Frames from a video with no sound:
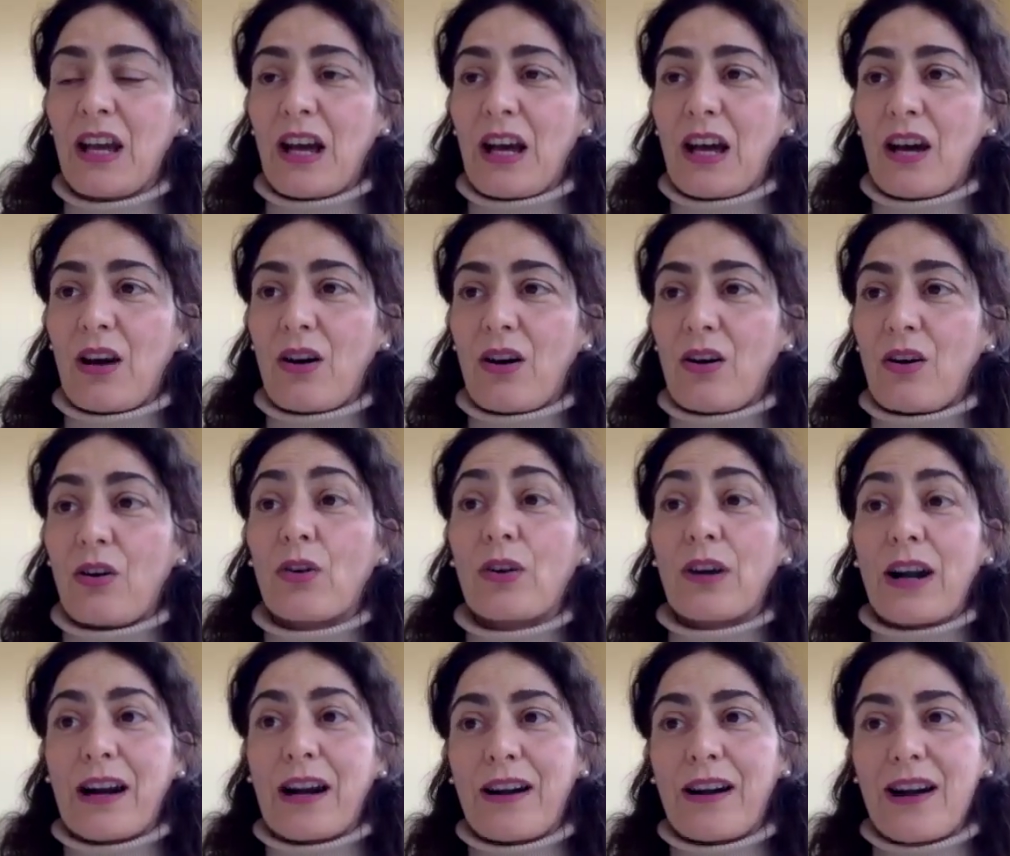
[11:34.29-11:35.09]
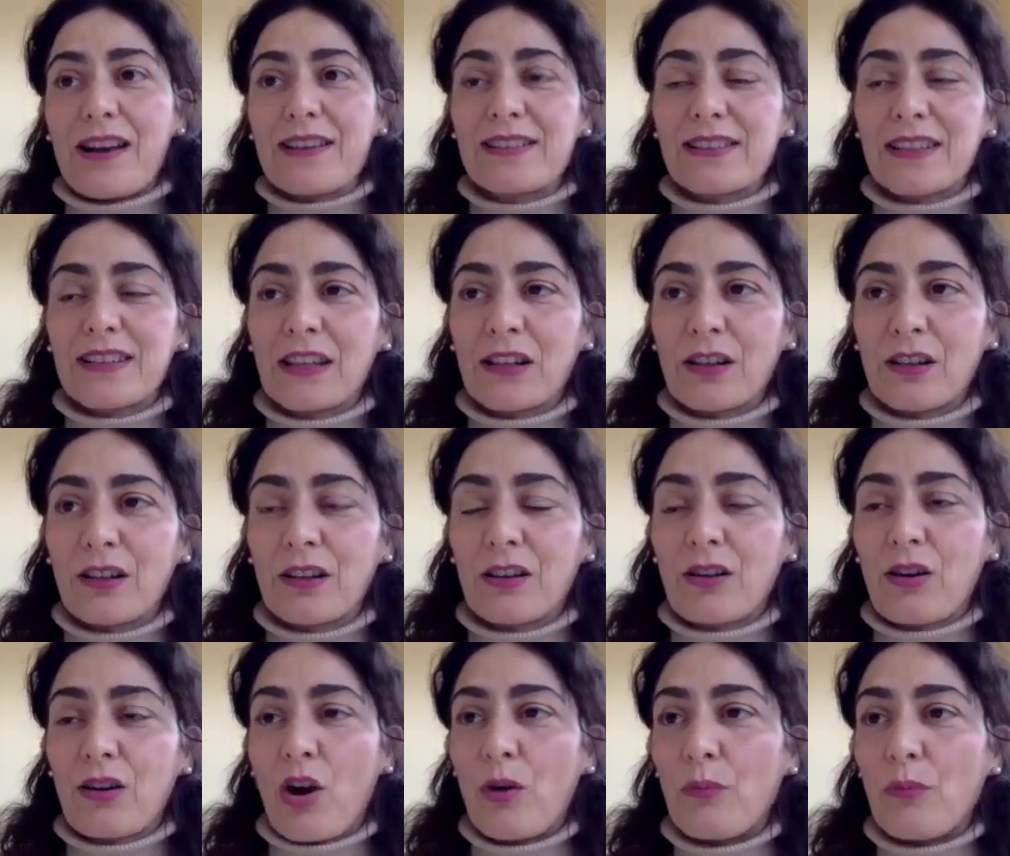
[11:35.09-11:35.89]
or are
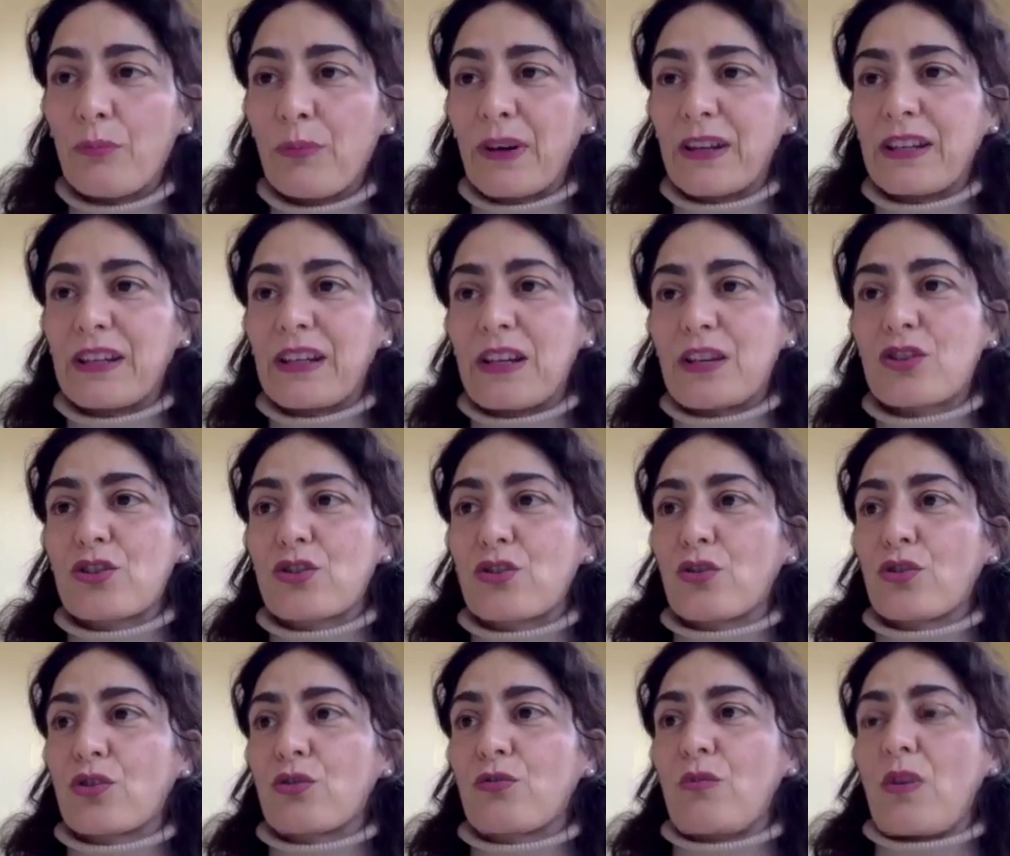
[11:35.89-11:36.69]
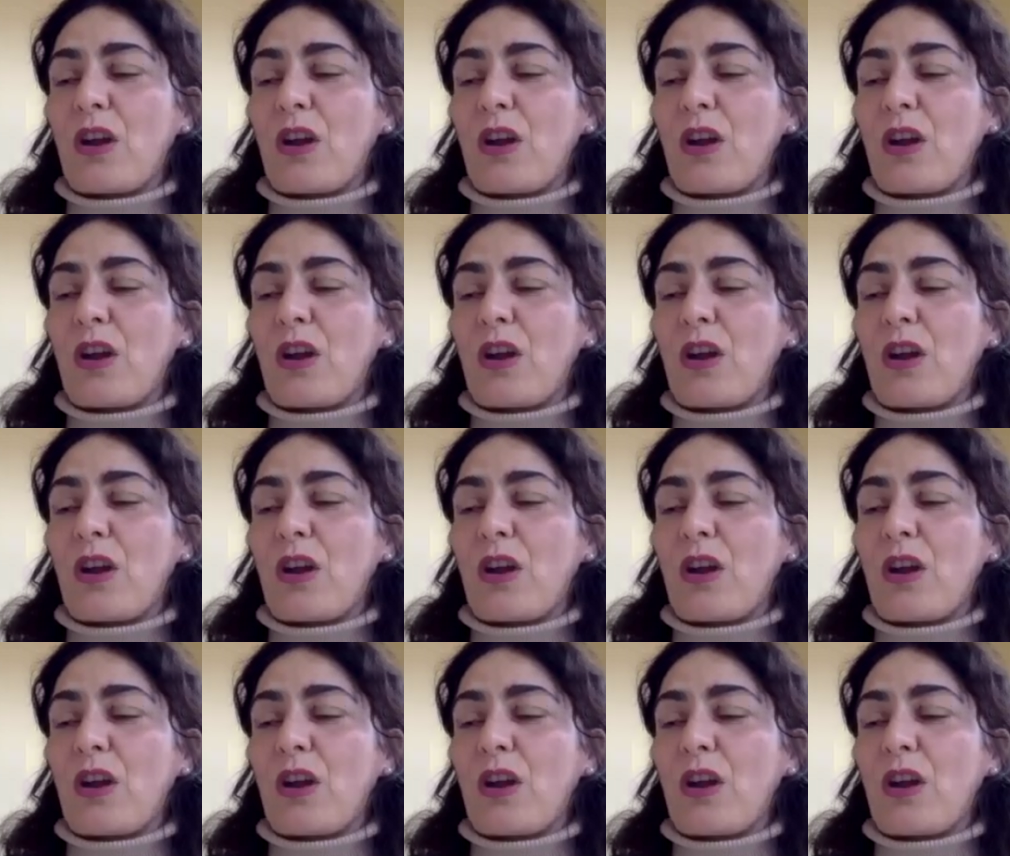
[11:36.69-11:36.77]
asking companies should